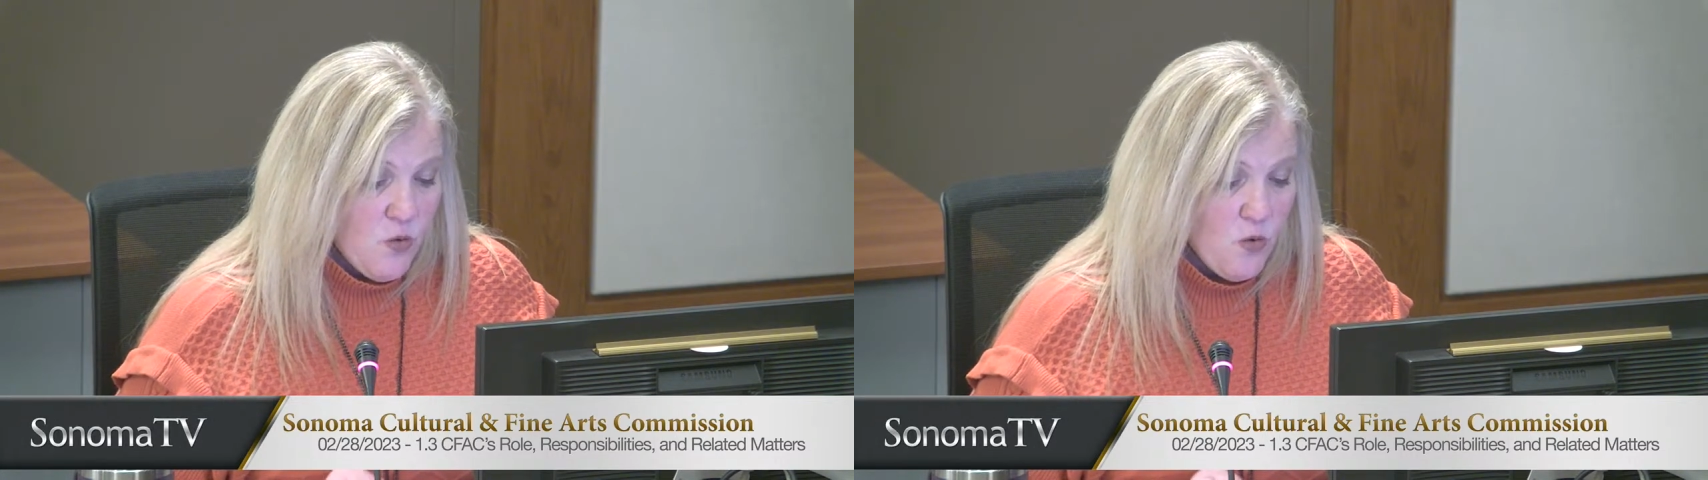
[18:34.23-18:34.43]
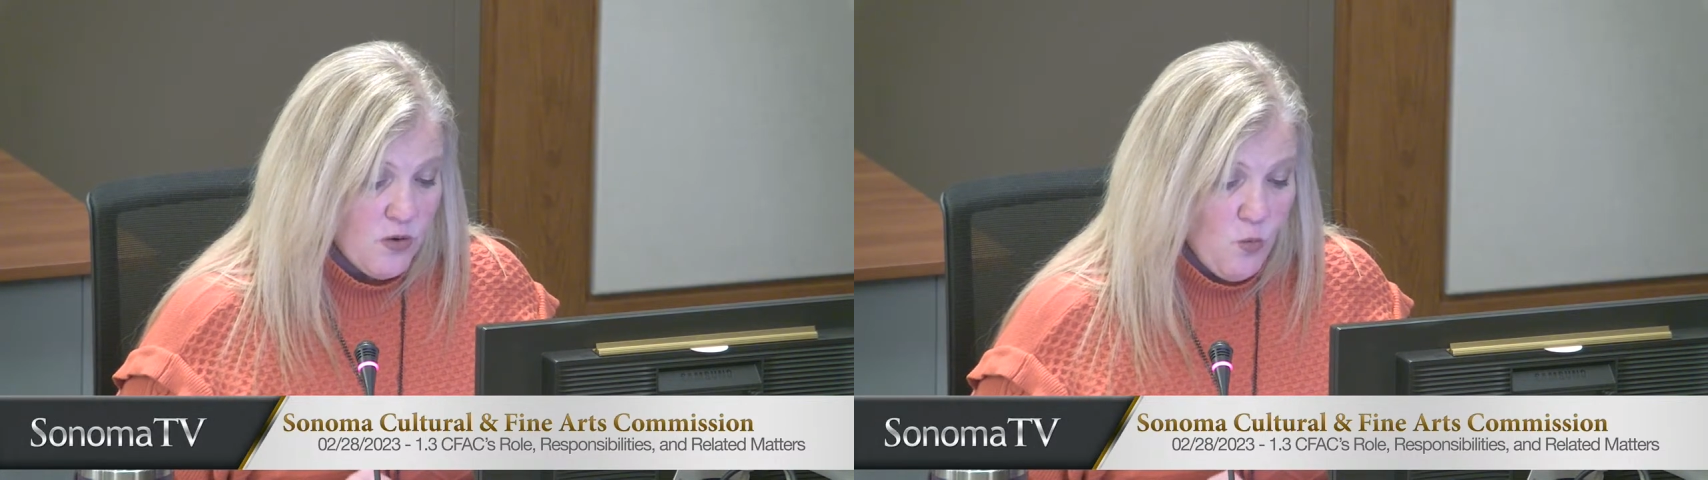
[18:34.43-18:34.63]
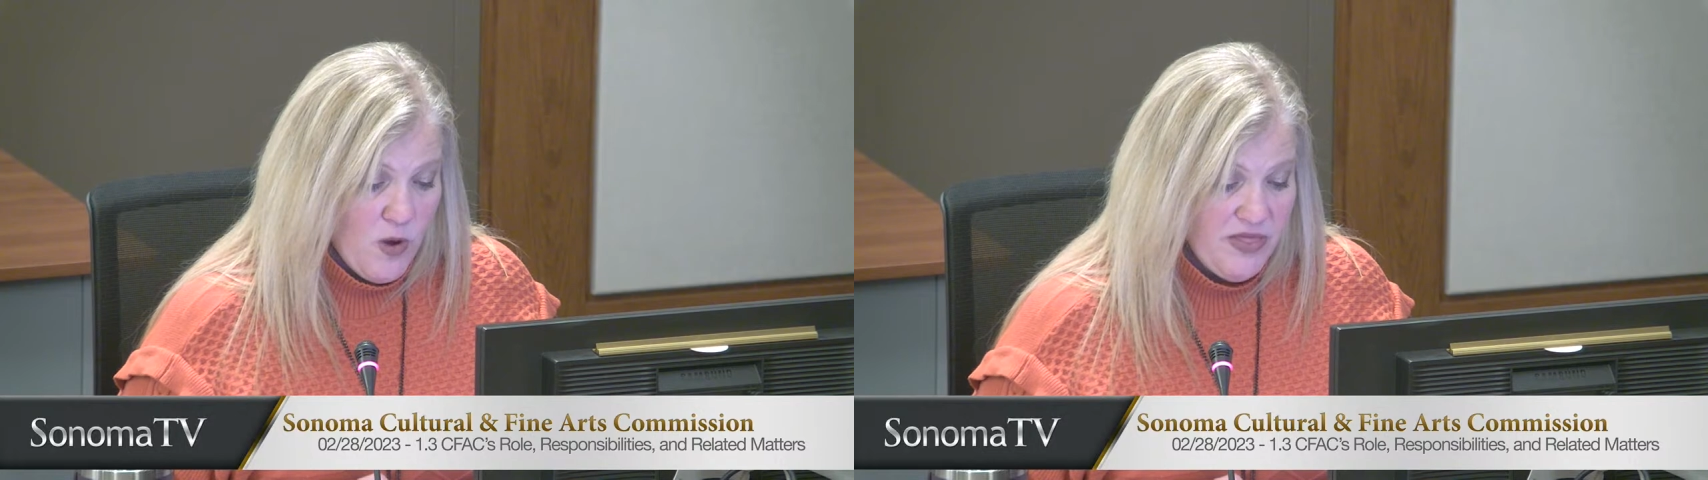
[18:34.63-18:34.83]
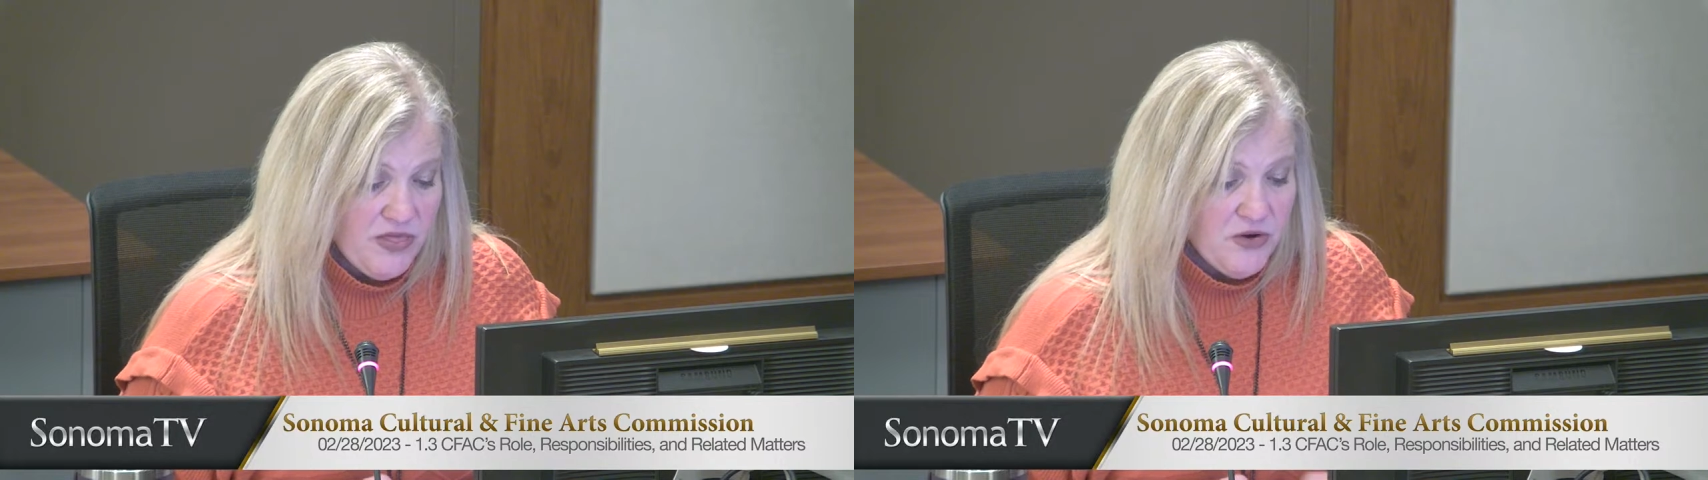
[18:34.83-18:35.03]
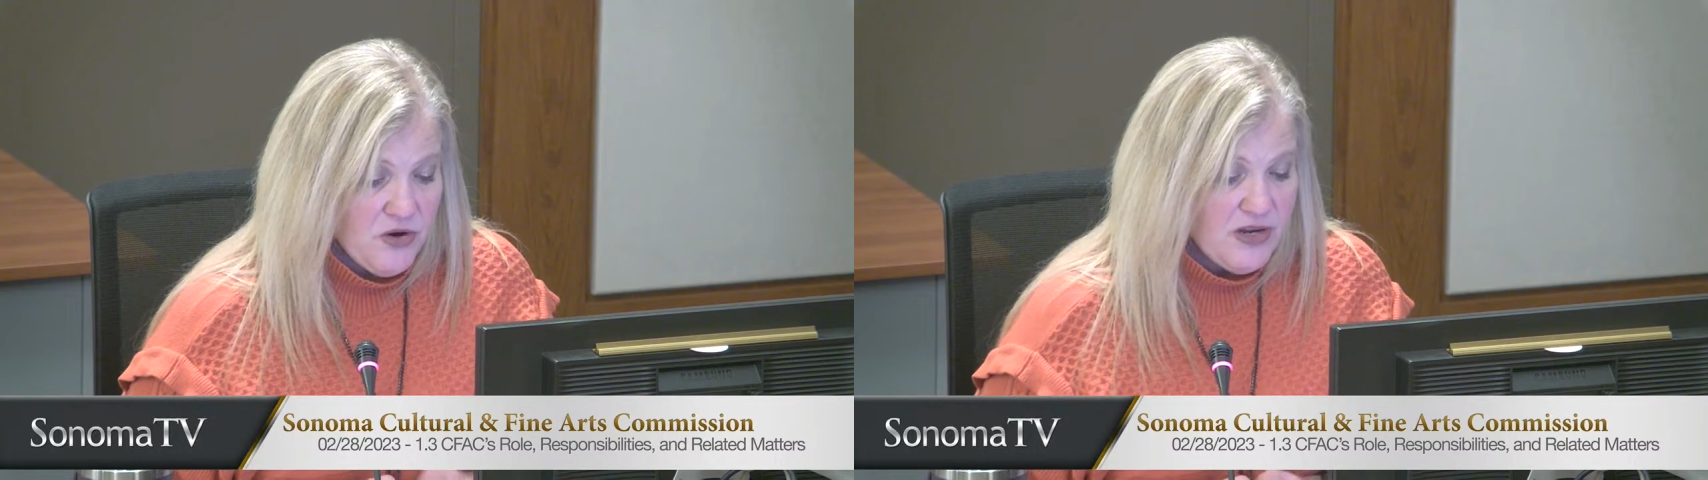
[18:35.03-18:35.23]
or
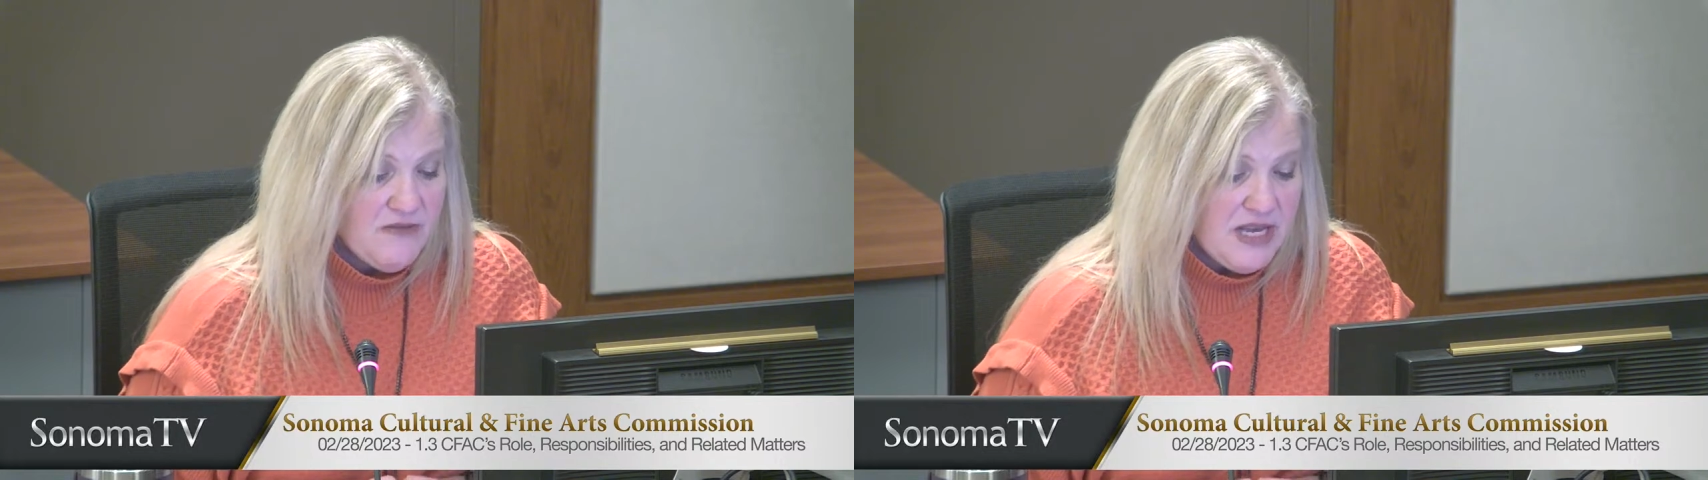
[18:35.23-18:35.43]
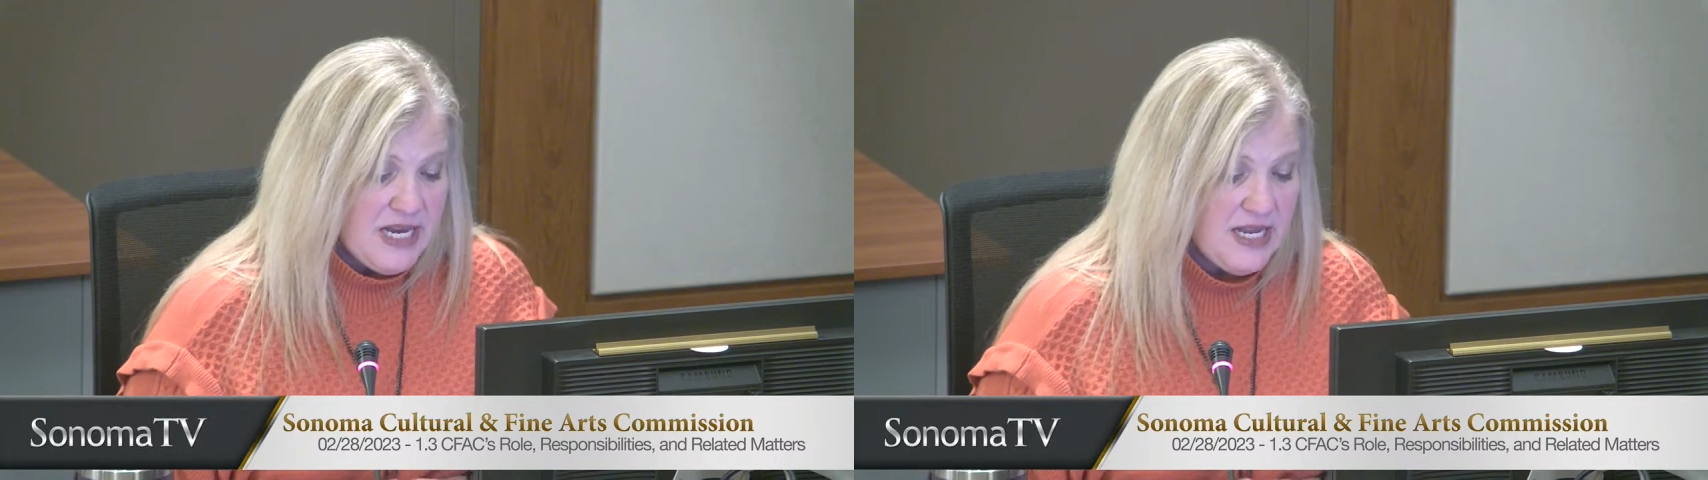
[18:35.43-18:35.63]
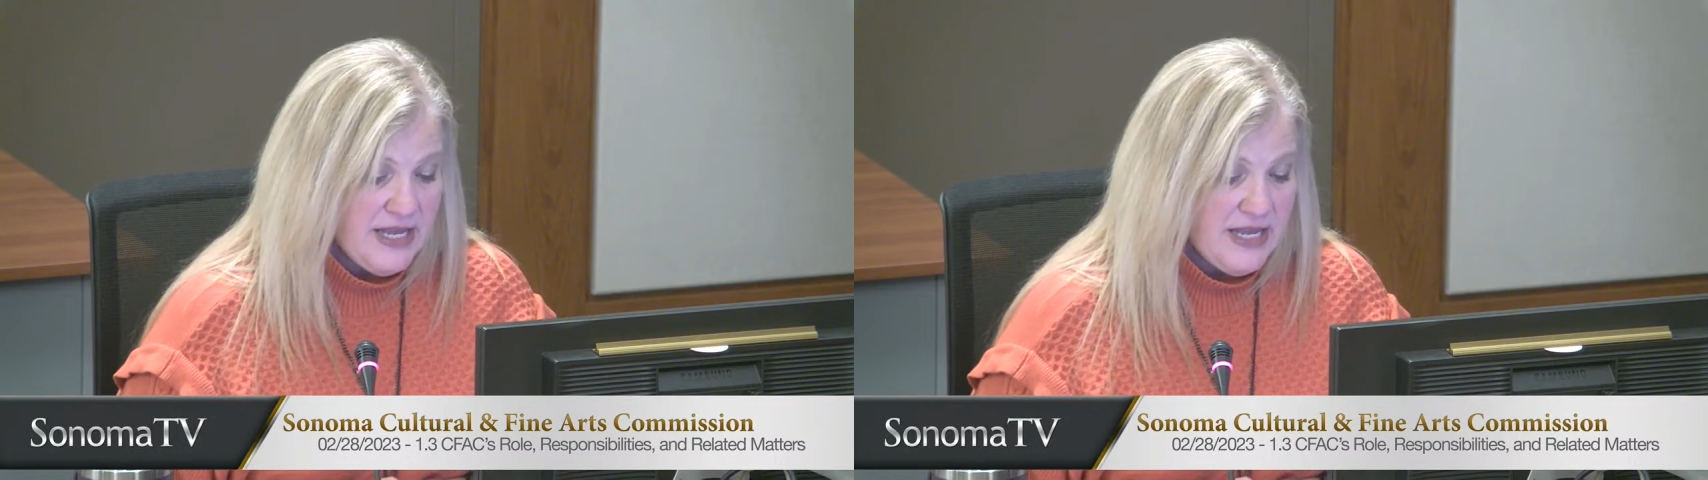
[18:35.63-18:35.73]
one-third of any